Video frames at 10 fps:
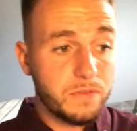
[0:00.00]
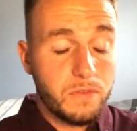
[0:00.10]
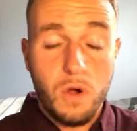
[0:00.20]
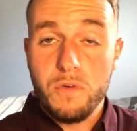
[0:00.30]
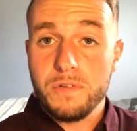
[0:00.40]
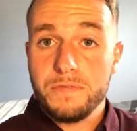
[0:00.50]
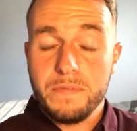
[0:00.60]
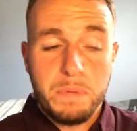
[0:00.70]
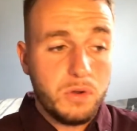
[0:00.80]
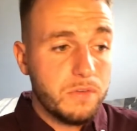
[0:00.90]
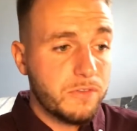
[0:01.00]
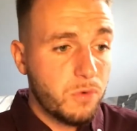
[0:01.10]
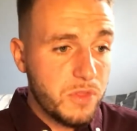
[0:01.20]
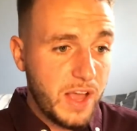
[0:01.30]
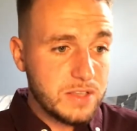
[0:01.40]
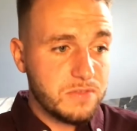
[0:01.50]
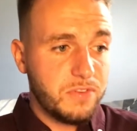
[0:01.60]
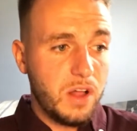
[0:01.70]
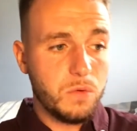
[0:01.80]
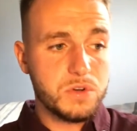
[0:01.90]
over 4,000
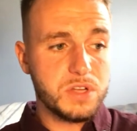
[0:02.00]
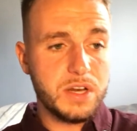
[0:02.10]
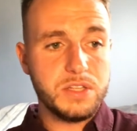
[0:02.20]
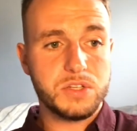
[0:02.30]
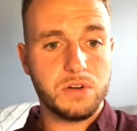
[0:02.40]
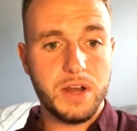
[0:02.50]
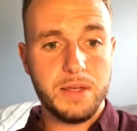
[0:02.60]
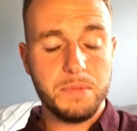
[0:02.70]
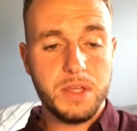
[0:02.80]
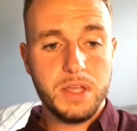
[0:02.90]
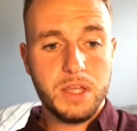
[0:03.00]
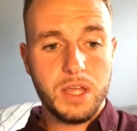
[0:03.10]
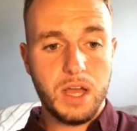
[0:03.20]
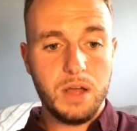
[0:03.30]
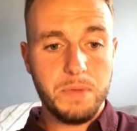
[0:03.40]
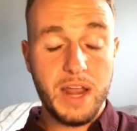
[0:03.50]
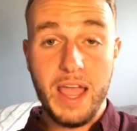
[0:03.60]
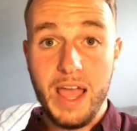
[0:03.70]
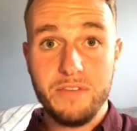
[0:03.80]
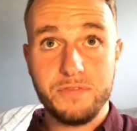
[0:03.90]
followers on Instagram. And I
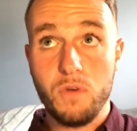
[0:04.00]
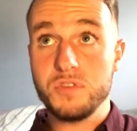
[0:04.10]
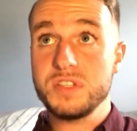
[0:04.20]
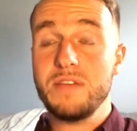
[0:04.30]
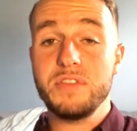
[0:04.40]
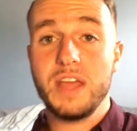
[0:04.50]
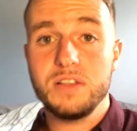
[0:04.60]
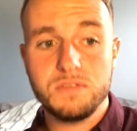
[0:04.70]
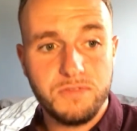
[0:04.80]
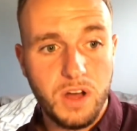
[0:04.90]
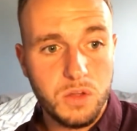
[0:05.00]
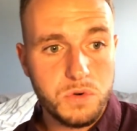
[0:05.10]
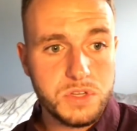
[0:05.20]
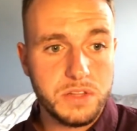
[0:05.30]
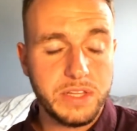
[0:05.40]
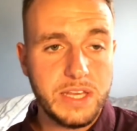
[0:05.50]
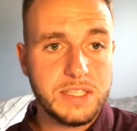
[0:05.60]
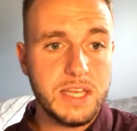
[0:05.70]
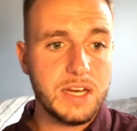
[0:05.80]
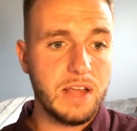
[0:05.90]
have over 7,000 followers on
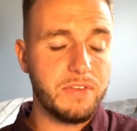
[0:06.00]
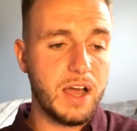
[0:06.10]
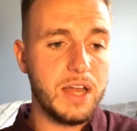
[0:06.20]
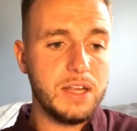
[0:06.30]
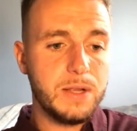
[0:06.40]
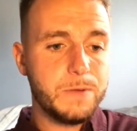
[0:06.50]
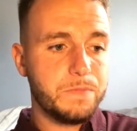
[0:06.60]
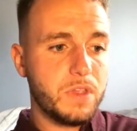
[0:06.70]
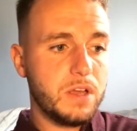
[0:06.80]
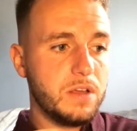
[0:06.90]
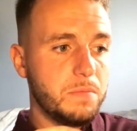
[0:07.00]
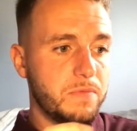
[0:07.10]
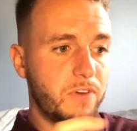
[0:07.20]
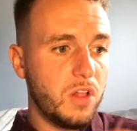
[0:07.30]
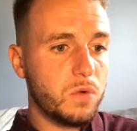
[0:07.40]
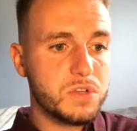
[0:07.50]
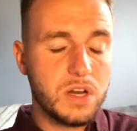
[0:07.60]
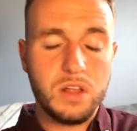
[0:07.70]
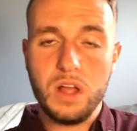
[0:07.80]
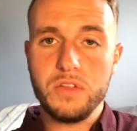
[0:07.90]
LinkedIn. And I've got followers
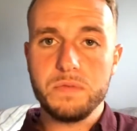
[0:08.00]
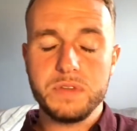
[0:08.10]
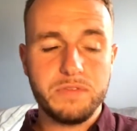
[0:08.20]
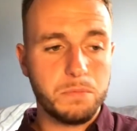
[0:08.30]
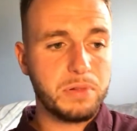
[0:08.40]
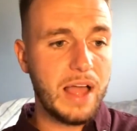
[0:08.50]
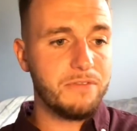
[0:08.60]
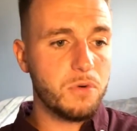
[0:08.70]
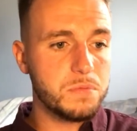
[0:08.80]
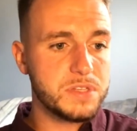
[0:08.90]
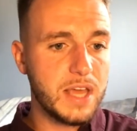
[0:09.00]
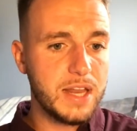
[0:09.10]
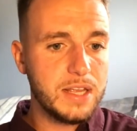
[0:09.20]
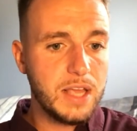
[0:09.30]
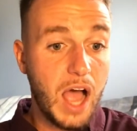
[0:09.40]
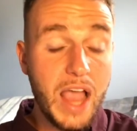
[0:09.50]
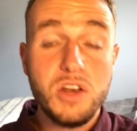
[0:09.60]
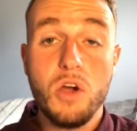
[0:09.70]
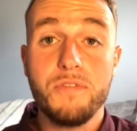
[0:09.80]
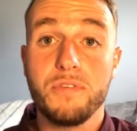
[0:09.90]
on other different platforms that I
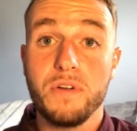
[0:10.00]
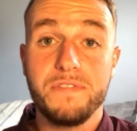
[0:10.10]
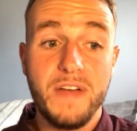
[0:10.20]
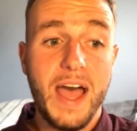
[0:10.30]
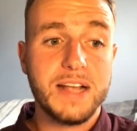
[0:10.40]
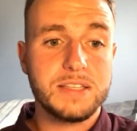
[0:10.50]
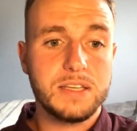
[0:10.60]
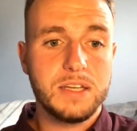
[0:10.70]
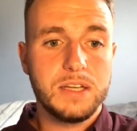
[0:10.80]
know for a fact,